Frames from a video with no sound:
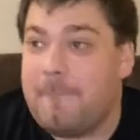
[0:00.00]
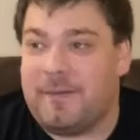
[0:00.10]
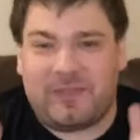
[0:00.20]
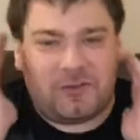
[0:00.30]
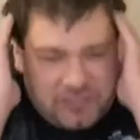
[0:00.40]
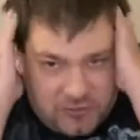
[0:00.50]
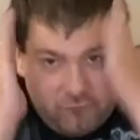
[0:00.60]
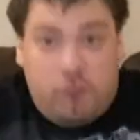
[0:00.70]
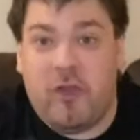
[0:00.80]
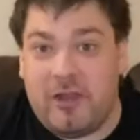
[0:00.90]
but there's a
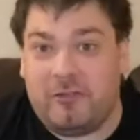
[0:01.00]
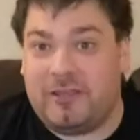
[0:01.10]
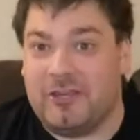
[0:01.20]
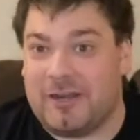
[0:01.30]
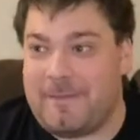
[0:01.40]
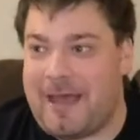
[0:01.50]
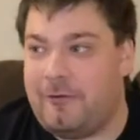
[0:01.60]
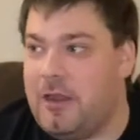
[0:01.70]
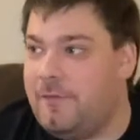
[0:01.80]
really good amount.